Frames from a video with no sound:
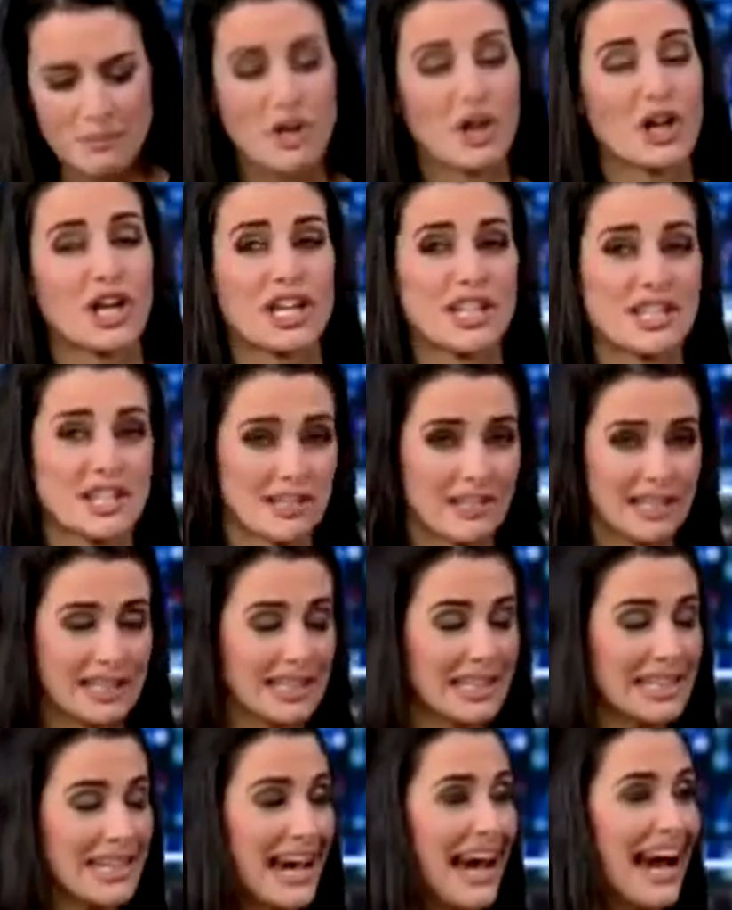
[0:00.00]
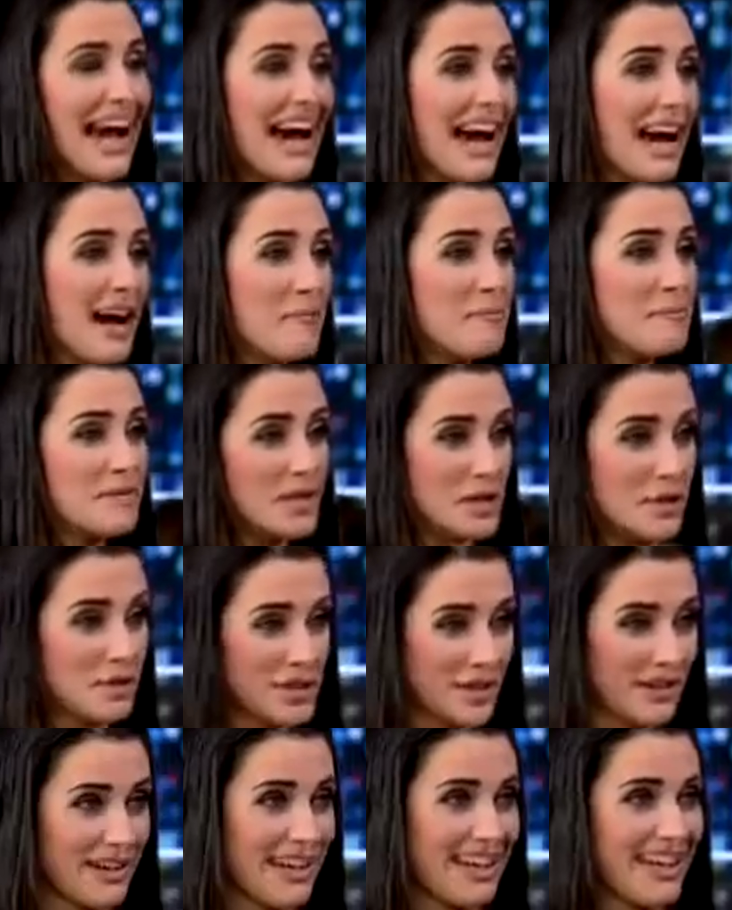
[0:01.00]
I'm not going to do it. You
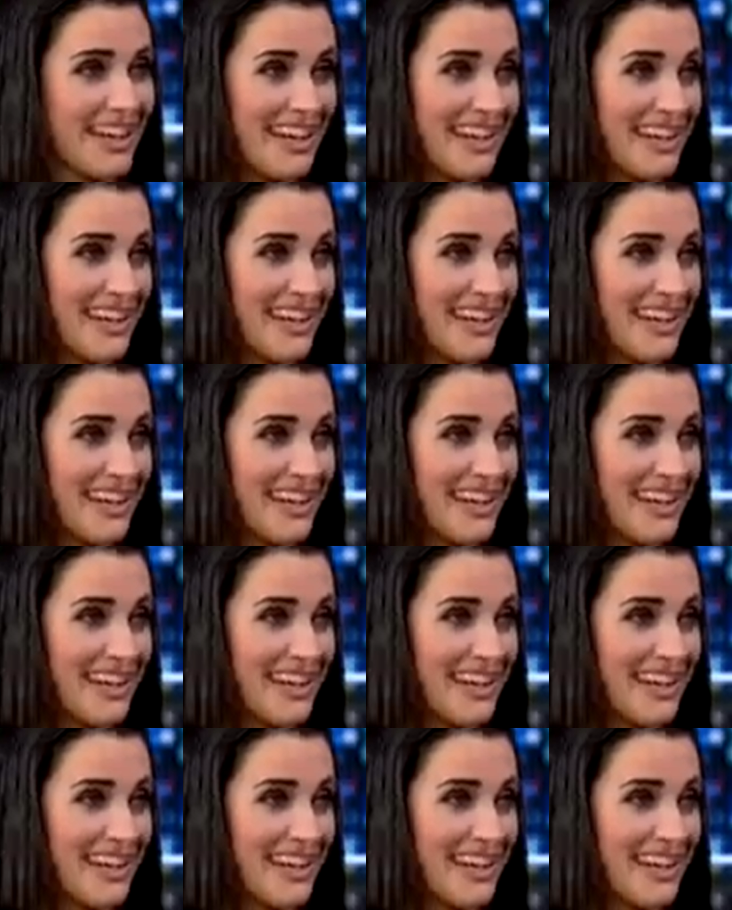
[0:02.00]
do it.